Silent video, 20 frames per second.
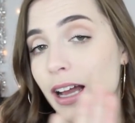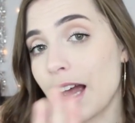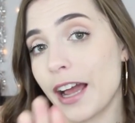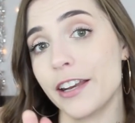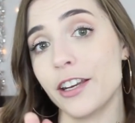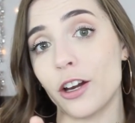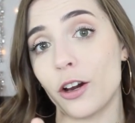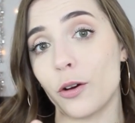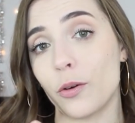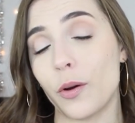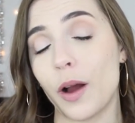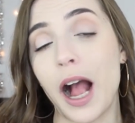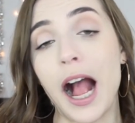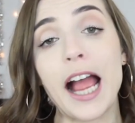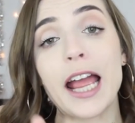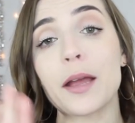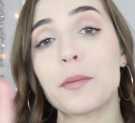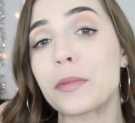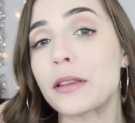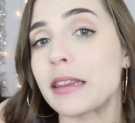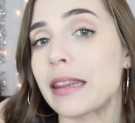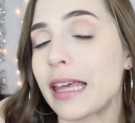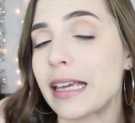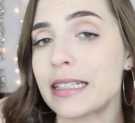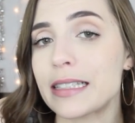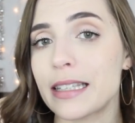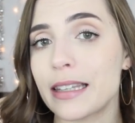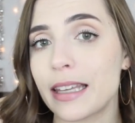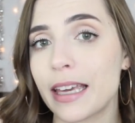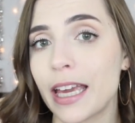I know I am
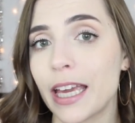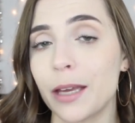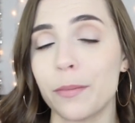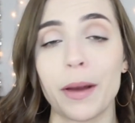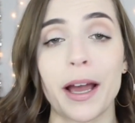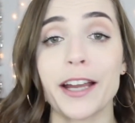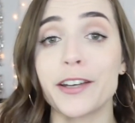late to the game.